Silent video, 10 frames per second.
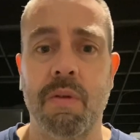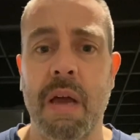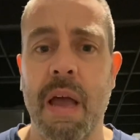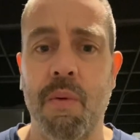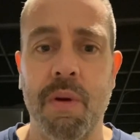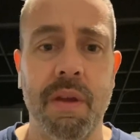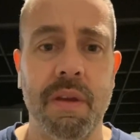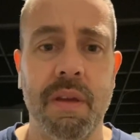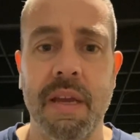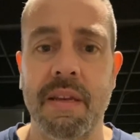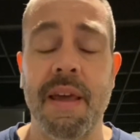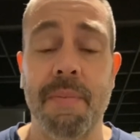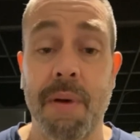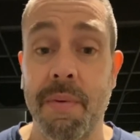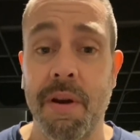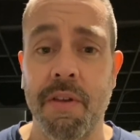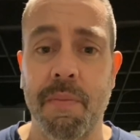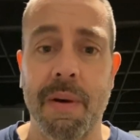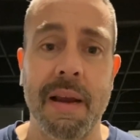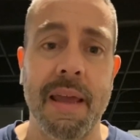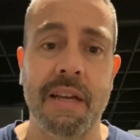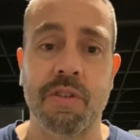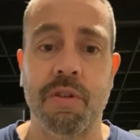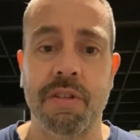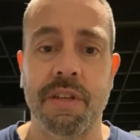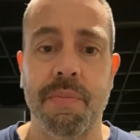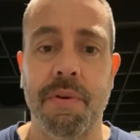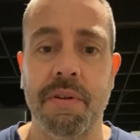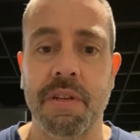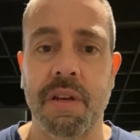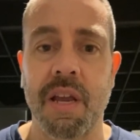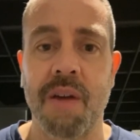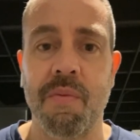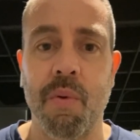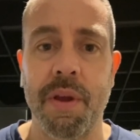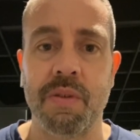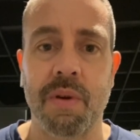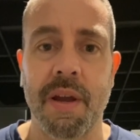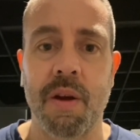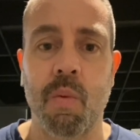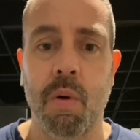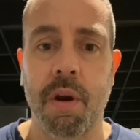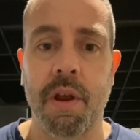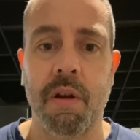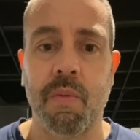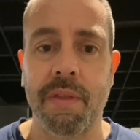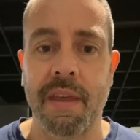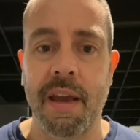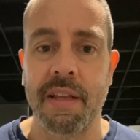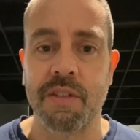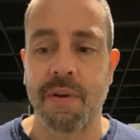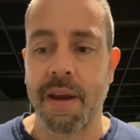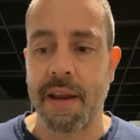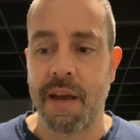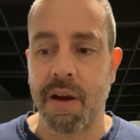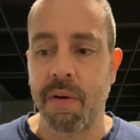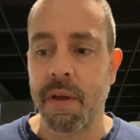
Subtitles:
I will get to that probably in another podcast, or you'll see it posted in a couple weeks. We're kind of working on what that is right now.